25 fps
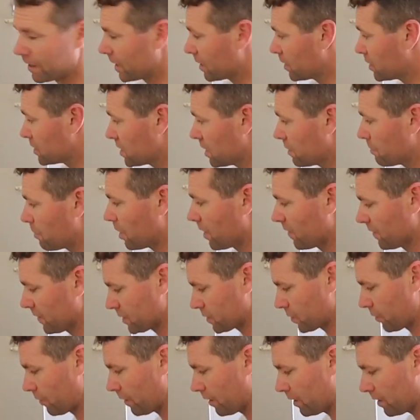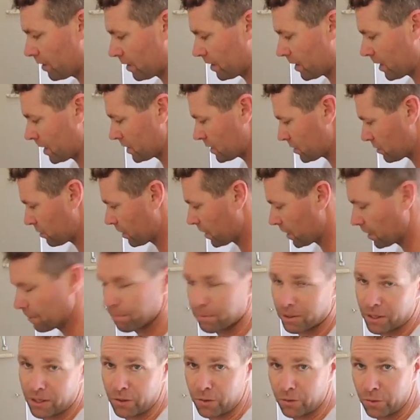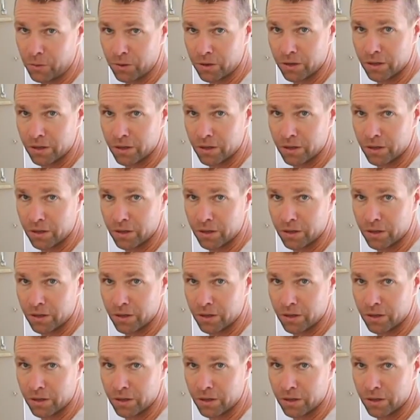It goes in the bottom of the toilet, and that's where your poo...